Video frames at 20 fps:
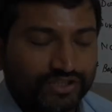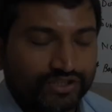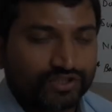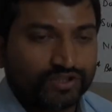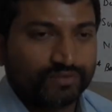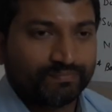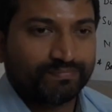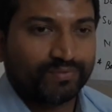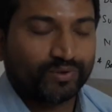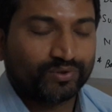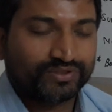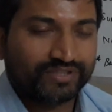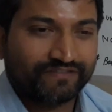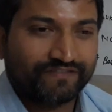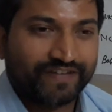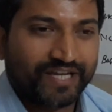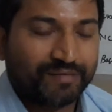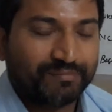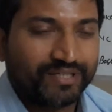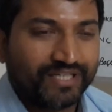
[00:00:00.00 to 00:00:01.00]
just suppose a
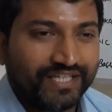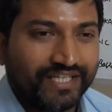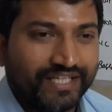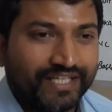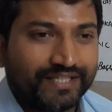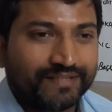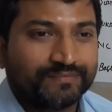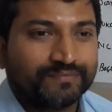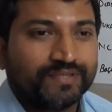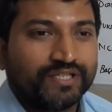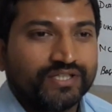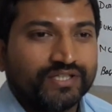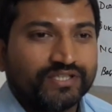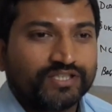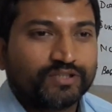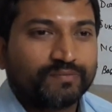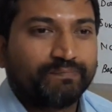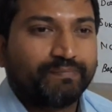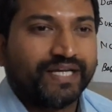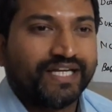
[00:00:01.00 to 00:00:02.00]
family
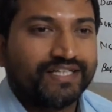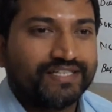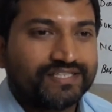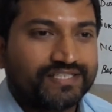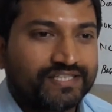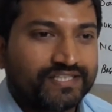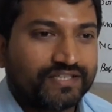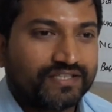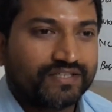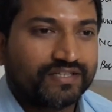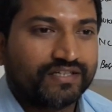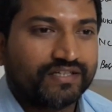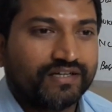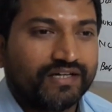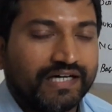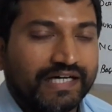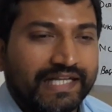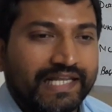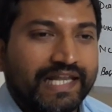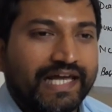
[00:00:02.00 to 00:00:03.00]
spends
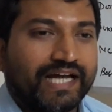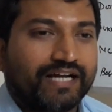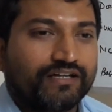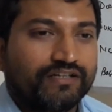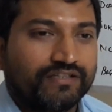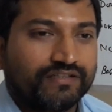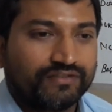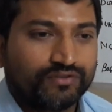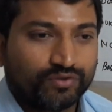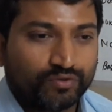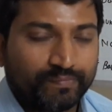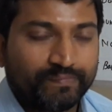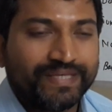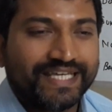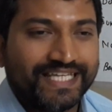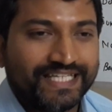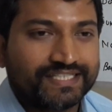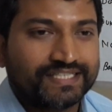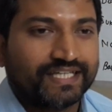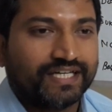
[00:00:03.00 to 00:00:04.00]

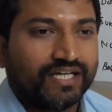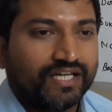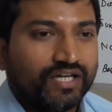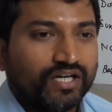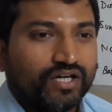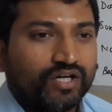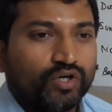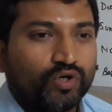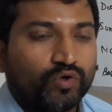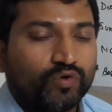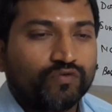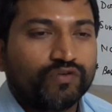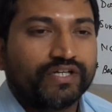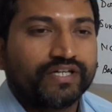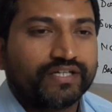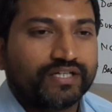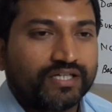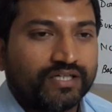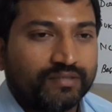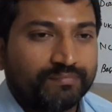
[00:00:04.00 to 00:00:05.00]
₹1,00,000
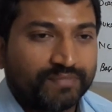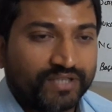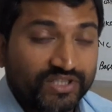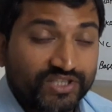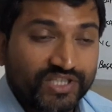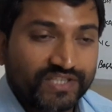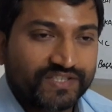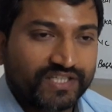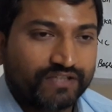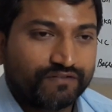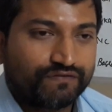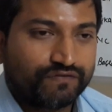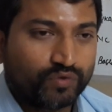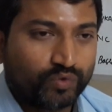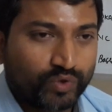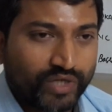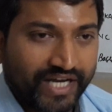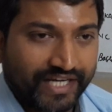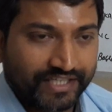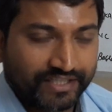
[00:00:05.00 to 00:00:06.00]
over purchasing
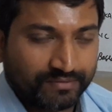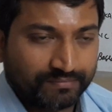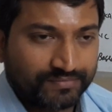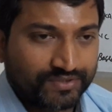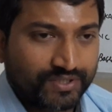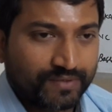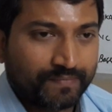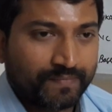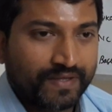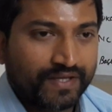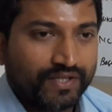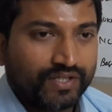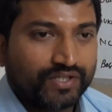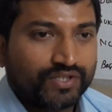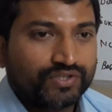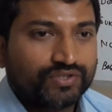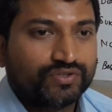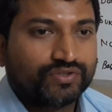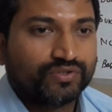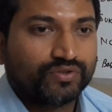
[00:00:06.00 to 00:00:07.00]
food items.
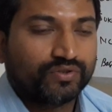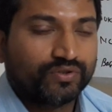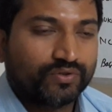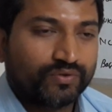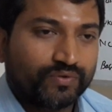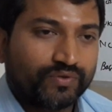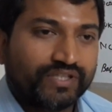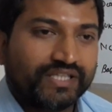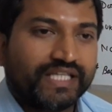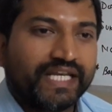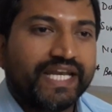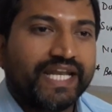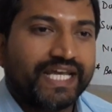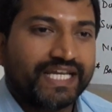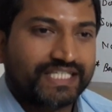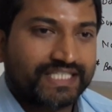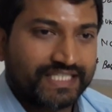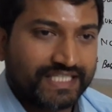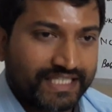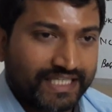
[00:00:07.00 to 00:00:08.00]
So the
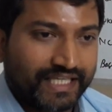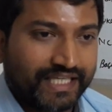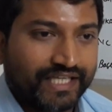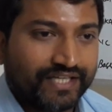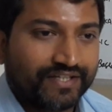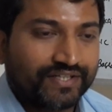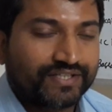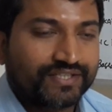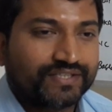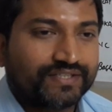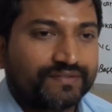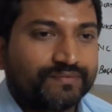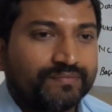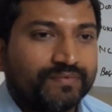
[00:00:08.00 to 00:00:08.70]
next year,